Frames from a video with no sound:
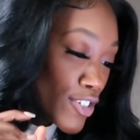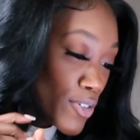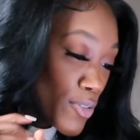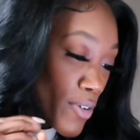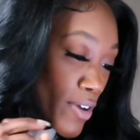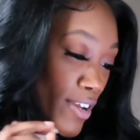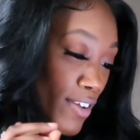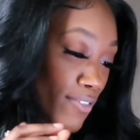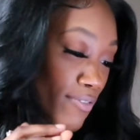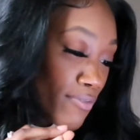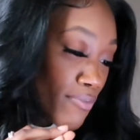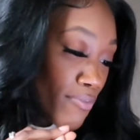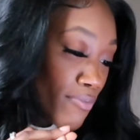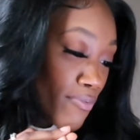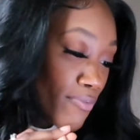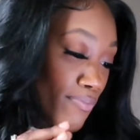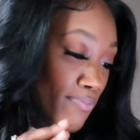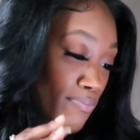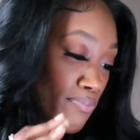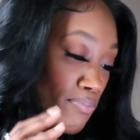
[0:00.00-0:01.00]
direct
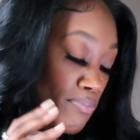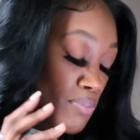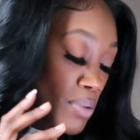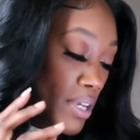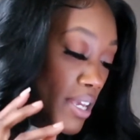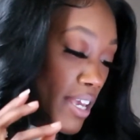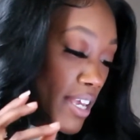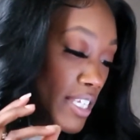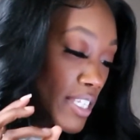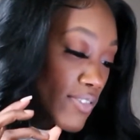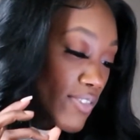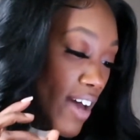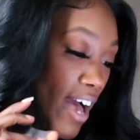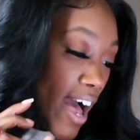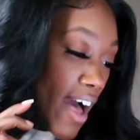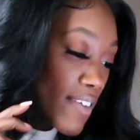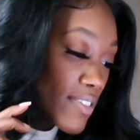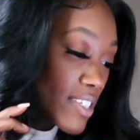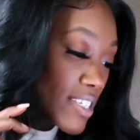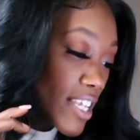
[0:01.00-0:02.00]

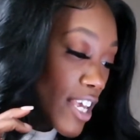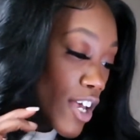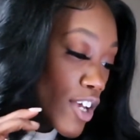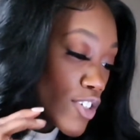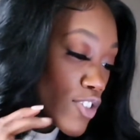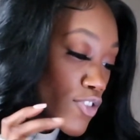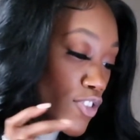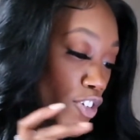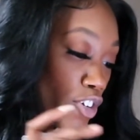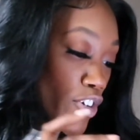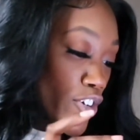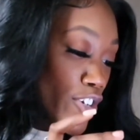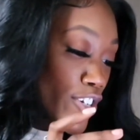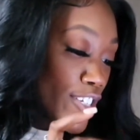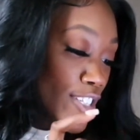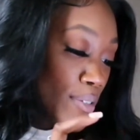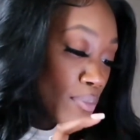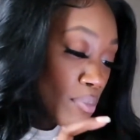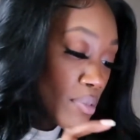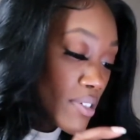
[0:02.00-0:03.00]
PS5 sales for
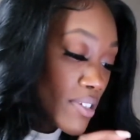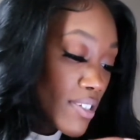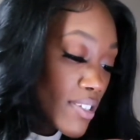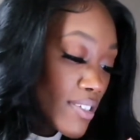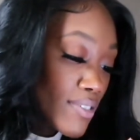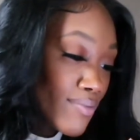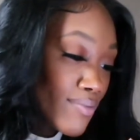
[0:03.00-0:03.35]
Christmas.